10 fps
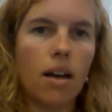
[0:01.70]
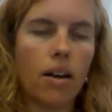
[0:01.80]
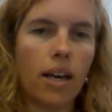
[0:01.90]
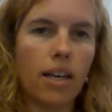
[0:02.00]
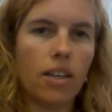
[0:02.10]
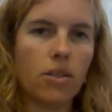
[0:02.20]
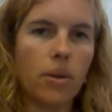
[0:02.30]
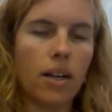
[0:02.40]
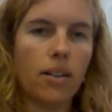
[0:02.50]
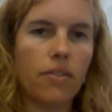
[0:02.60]
Okay, Year
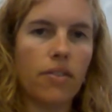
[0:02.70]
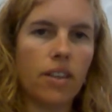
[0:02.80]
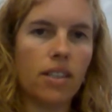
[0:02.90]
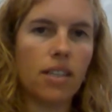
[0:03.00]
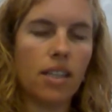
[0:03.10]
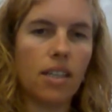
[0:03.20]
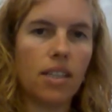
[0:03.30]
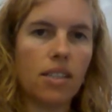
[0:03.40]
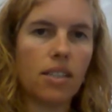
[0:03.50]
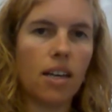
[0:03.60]
12, this
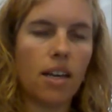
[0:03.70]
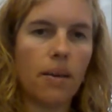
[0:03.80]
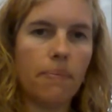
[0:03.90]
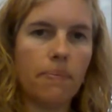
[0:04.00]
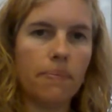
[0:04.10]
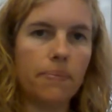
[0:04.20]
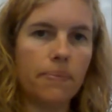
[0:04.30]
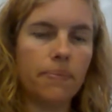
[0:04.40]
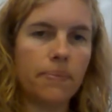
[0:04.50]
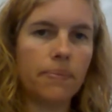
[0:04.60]
is
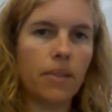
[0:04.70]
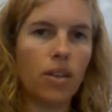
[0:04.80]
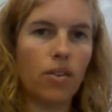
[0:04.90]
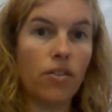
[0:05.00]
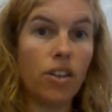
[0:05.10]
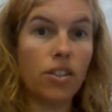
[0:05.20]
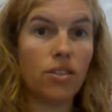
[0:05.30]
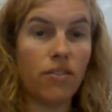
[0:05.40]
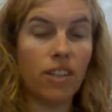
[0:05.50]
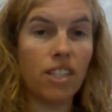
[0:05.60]
your
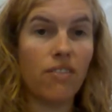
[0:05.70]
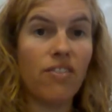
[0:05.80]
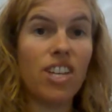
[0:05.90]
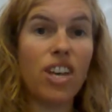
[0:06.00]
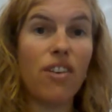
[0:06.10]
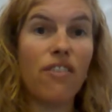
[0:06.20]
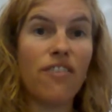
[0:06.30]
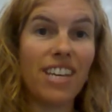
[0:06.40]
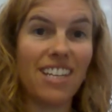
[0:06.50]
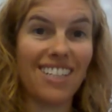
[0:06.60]
first video
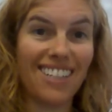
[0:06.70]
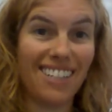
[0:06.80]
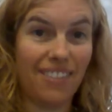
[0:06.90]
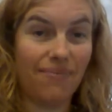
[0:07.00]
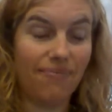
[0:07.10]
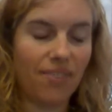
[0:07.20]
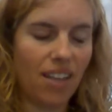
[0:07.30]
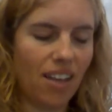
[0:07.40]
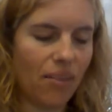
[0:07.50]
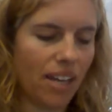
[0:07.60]
feed-in.
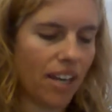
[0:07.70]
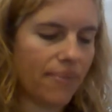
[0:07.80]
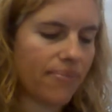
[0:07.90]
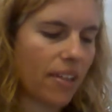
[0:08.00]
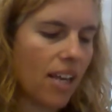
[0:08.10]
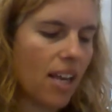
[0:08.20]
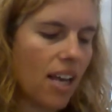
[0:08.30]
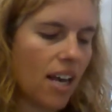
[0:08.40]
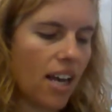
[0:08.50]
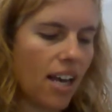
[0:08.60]
There we go.
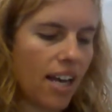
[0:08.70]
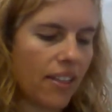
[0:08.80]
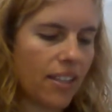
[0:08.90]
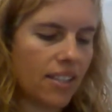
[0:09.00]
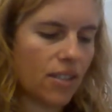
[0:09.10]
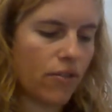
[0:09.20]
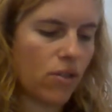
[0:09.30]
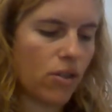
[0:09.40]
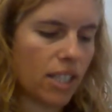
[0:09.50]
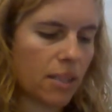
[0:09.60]
And this is
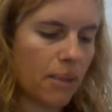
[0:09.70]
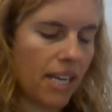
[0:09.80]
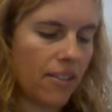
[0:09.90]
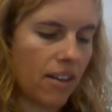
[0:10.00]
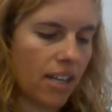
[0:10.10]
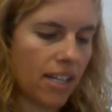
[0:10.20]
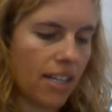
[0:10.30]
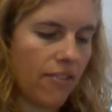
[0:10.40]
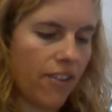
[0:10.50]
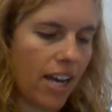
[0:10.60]
for explain the likely
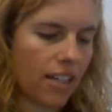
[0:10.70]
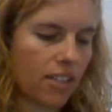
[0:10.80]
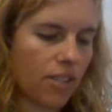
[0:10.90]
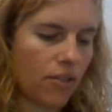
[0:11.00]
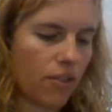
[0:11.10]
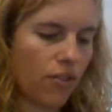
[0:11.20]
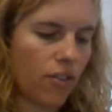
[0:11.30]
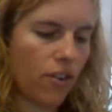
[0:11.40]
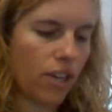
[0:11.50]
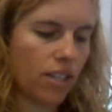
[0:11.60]
effects of the
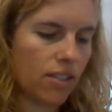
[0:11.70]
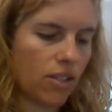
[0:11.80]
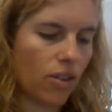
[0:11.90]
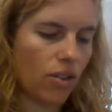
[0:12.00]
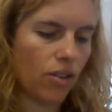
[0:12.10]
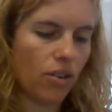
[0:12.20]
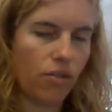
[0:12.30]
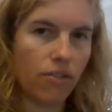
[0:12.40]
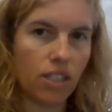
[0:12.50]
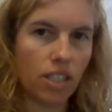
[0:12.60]
forest on
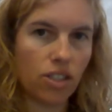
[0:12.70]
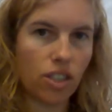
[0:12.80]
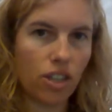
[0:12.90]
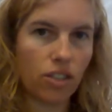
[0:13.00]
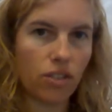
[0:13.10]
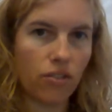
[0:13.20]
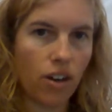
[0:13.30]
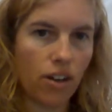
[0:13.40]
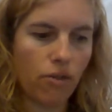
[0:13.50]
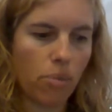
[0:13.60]
river discharge,
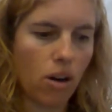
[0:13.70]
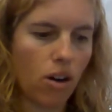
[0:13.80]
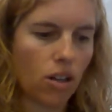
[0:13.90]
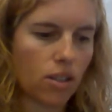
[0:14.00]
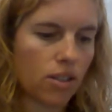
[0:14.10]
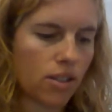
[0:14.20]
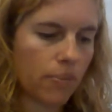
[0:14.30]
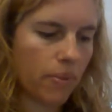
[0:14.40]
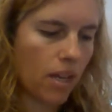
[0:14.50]
5 marks.